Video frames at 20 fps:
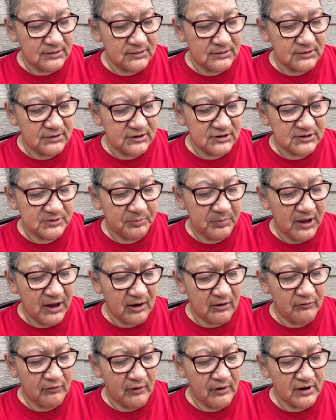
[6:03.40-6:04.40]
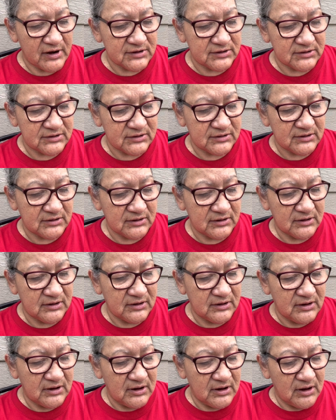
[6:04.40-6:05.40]
to speak for us.
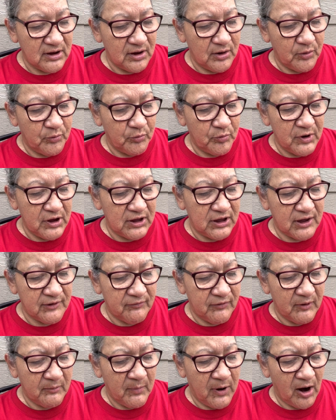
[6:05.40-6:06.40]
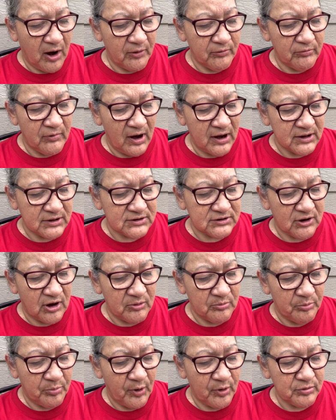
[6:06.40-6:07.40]
We give him our rights
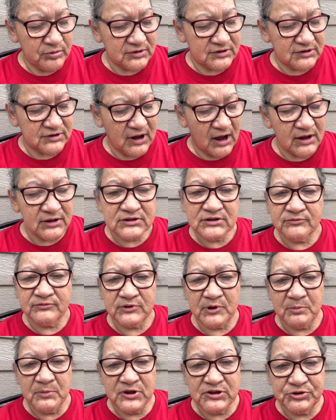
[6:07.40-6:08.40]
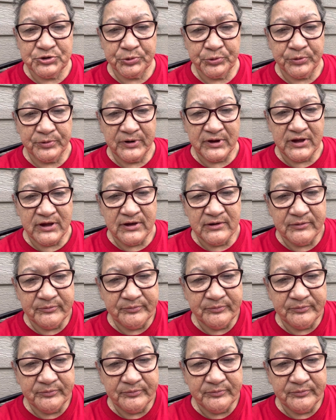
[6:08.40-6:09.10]
on both sides of the Missouri."